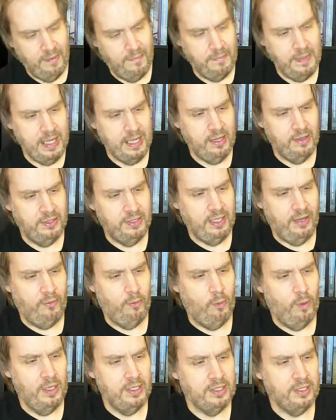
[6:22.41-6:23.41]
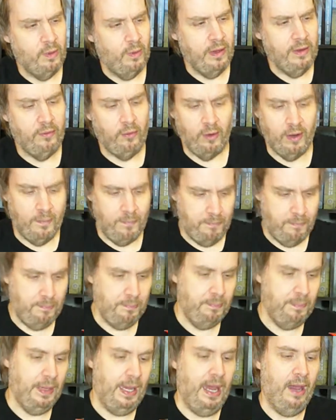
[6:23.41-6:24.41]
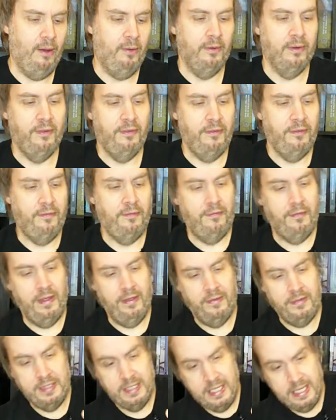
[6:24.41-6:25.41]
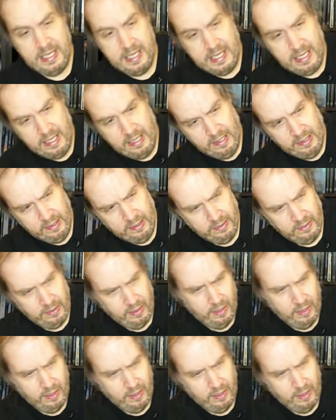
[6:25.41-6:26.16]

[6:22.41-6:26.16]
Mego stuff was going for about 15,